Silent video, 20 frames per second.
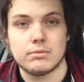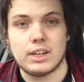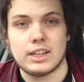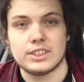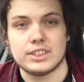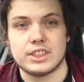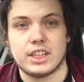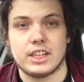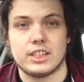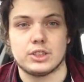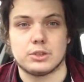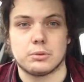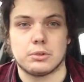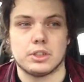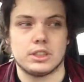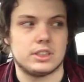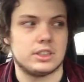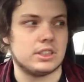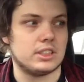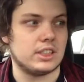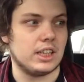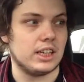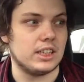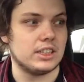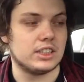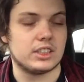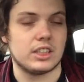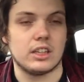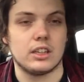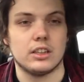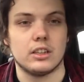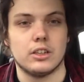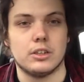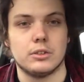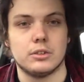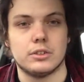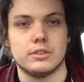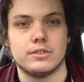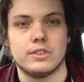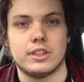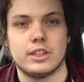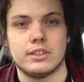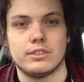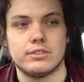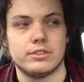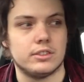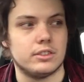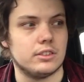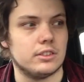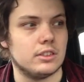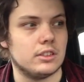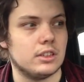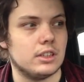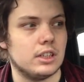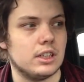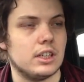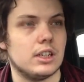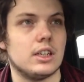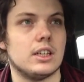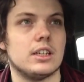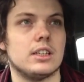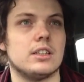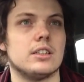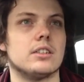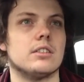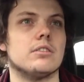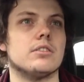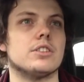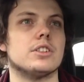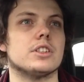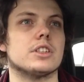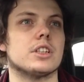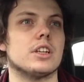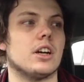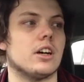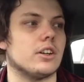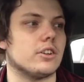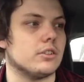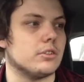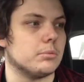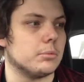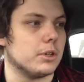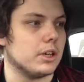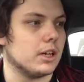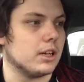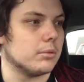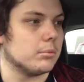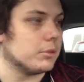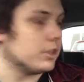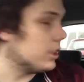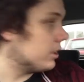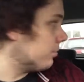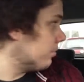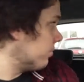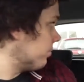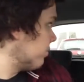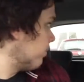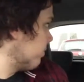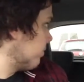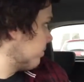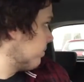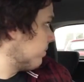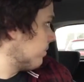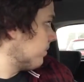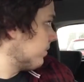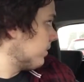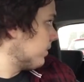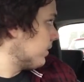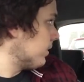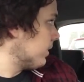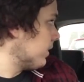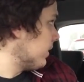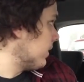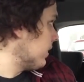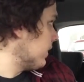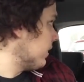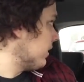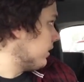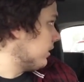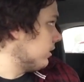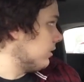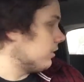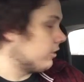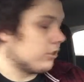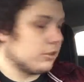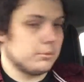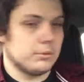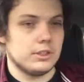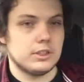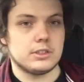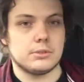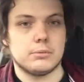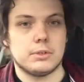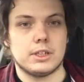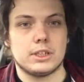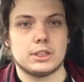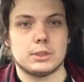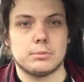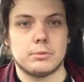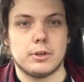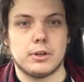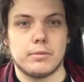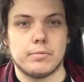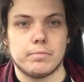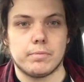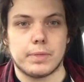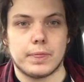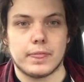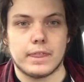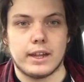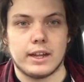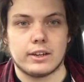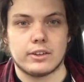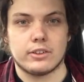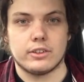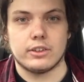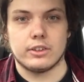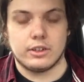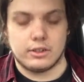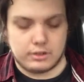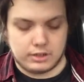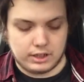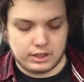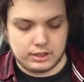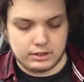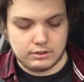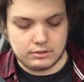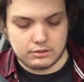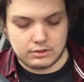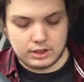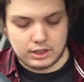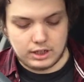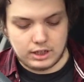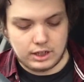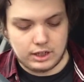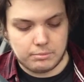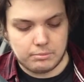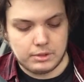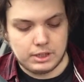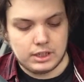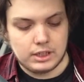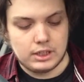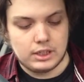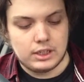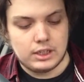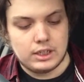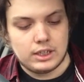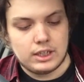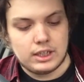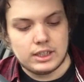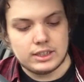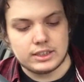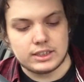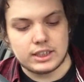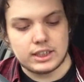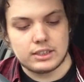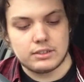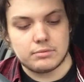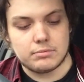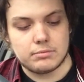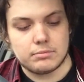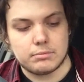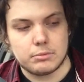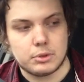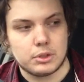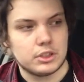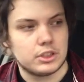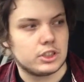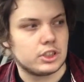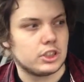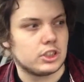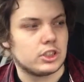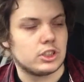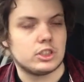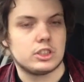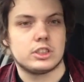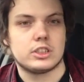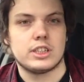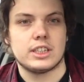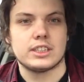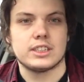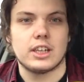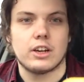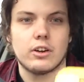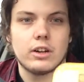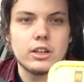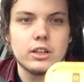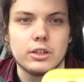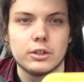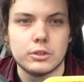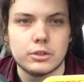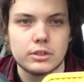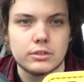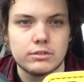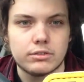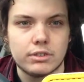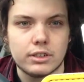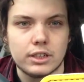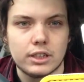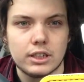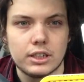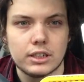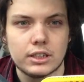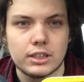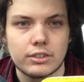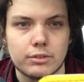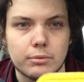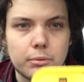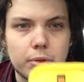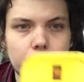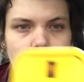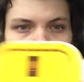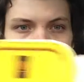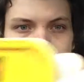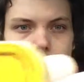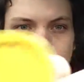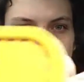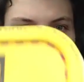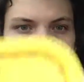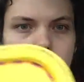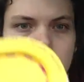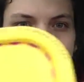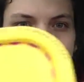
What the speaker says: as I say, I just wanted to taste a load of the different... What's this car doing behind me? It's coming into my spot. Excellent, okay. As I say, wanted to test out a load of different ones, so